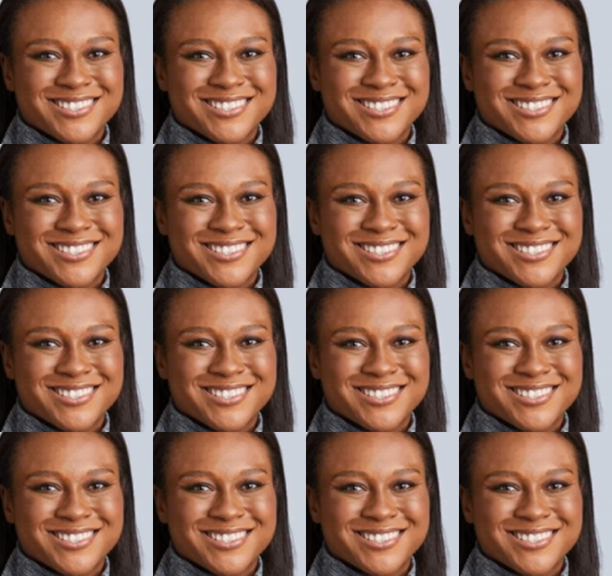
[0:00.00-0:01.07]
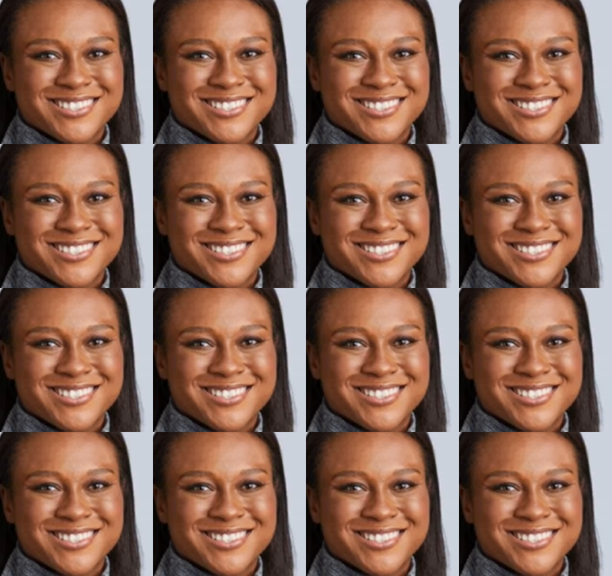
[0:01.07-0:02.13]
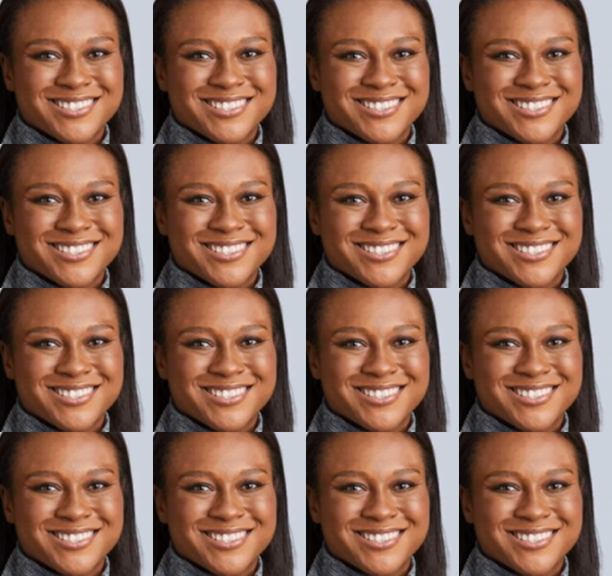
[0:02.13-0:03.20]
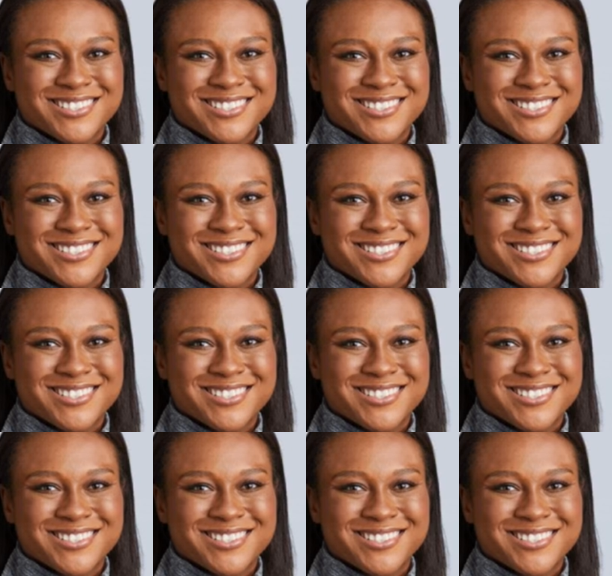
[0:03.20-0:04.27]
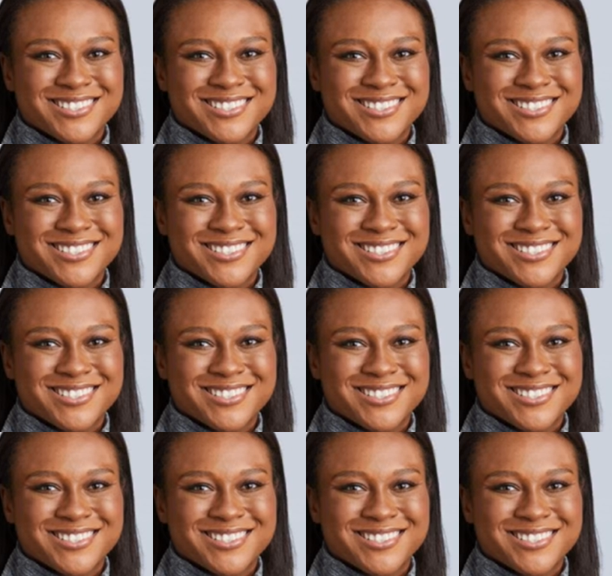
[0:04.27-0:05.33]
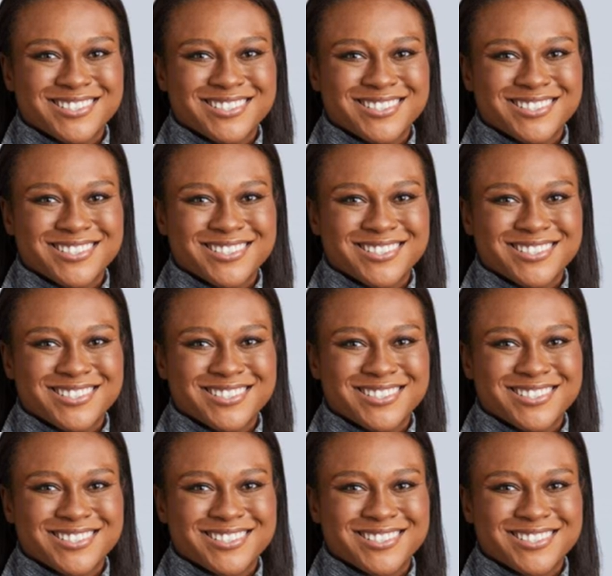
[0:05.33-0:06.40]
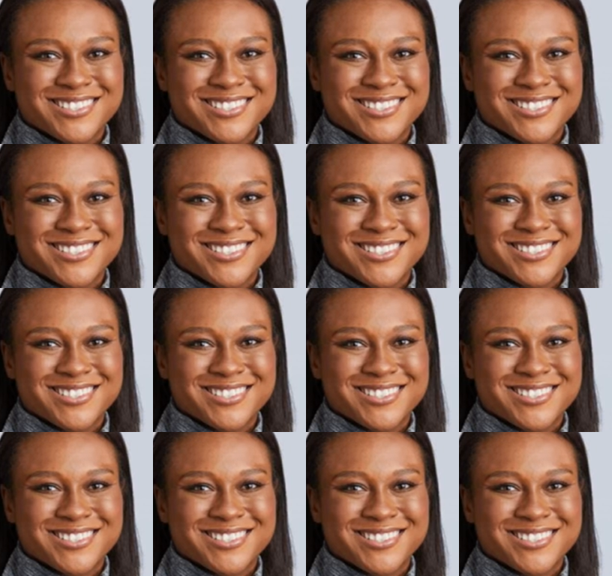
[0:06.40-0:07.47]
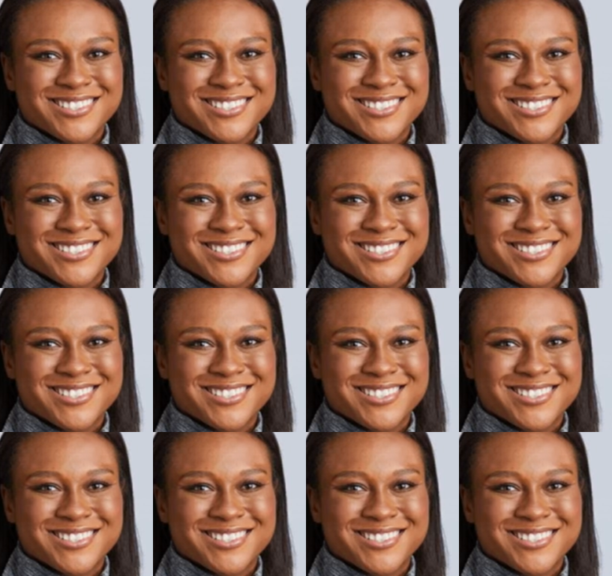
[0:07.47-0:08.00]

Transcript: This is a still picture; no speech is visible.